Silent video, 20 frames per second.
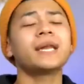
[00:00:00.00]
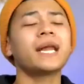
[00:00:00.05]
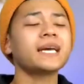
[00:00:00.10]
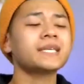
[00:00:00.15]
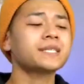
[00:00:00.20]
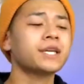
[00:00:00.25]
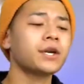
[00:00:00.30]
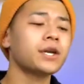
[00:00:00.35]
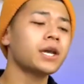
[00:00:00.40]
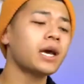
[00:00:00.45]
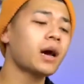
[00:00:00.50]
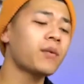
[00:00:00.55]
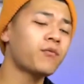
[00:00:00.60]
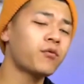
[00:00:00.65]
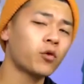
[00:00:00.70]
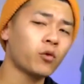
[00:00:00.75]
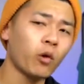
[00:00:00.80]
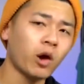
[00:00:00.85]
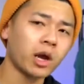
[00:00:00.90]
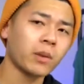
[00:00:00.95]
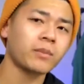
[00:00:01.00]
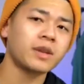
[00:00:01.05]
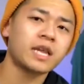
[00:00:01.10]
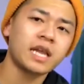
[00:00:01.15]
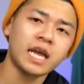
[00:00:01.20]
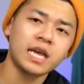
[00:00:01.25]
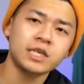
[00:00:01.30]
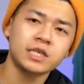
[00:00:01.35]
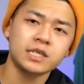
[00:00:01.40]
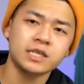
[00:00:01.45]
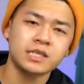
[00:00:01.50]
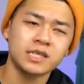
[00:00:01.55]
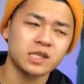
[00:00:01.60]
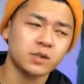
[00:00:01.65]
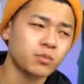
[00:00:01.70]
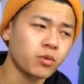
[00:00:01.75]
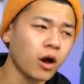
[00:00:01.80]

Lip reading: next hoodie up for recommendations is